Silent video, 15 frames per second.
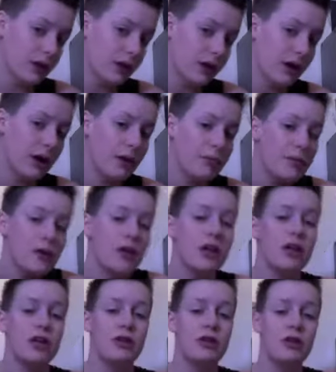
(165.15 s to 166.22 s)

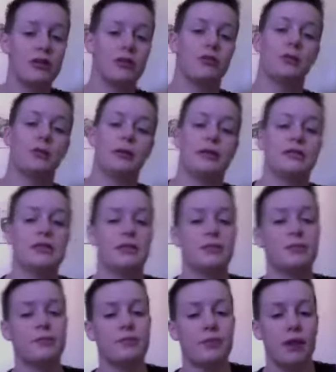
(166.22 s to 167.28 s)
You do have to replace them
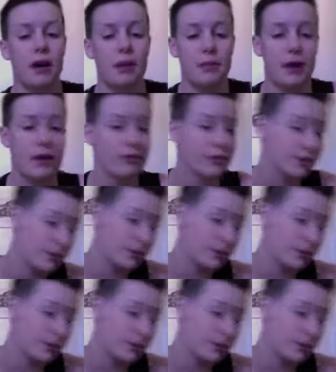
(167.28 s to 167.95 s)
every few